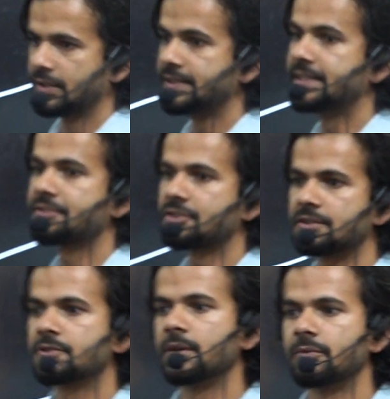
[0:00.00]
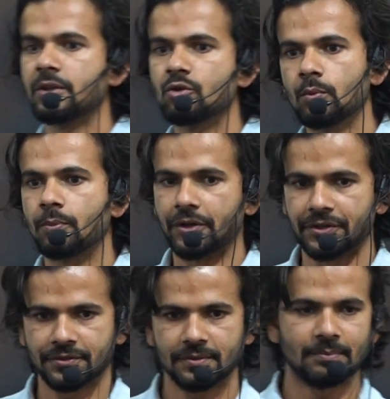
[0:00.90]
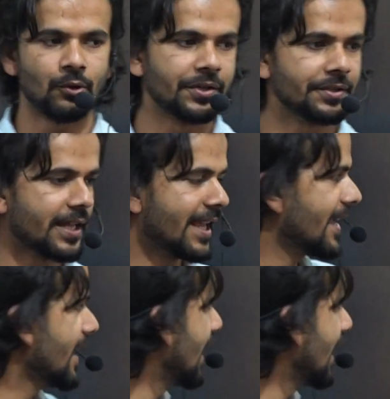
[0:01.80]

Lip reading: distance between 2 points, point A